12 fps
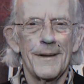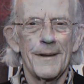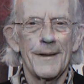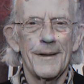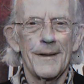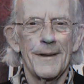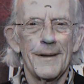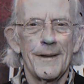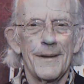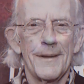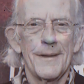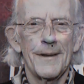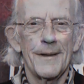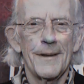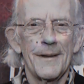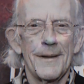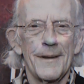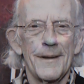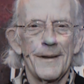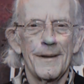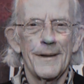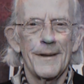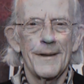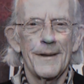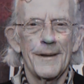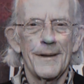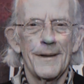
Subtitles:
it's a good job his performance is often